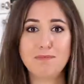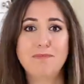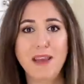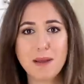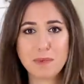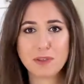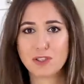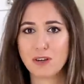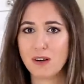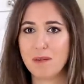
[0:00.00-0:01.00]
maple
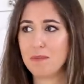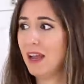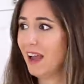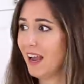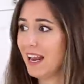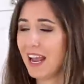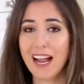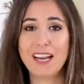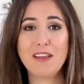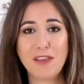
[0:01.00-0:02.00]
syrup, and
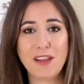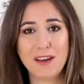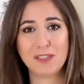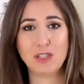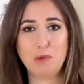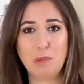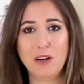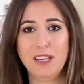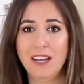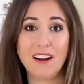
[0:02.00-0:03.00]
anything else you
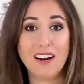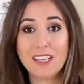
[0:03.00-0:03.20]
put in there.